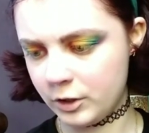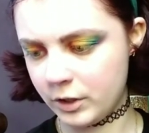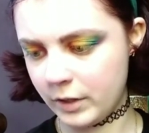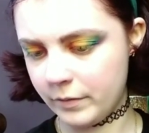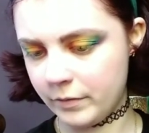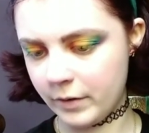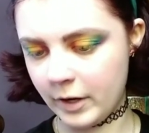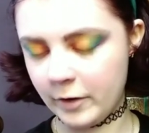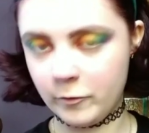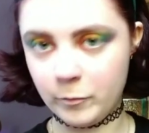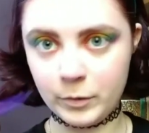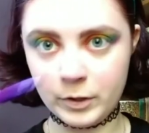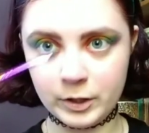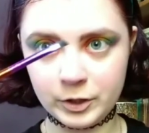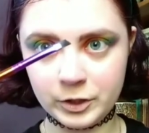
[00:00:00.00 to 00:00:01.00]
J5
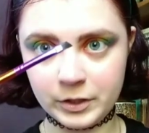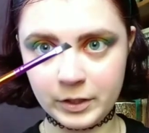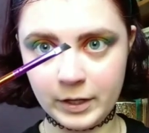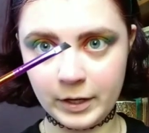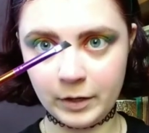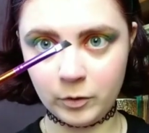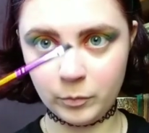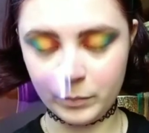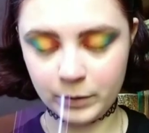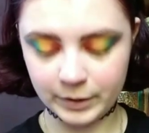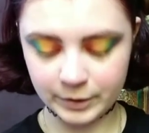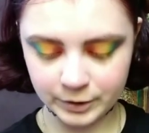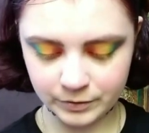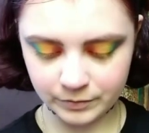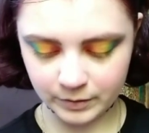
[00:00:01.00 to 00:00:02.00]
brush, the angled
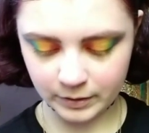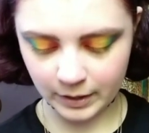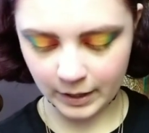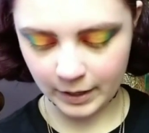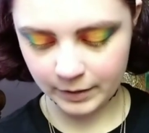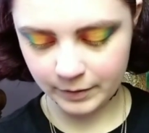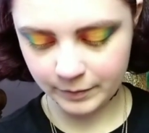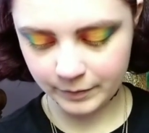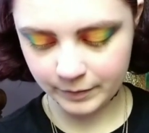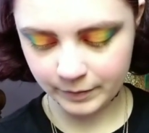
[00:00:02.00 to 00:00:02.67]
brush for that.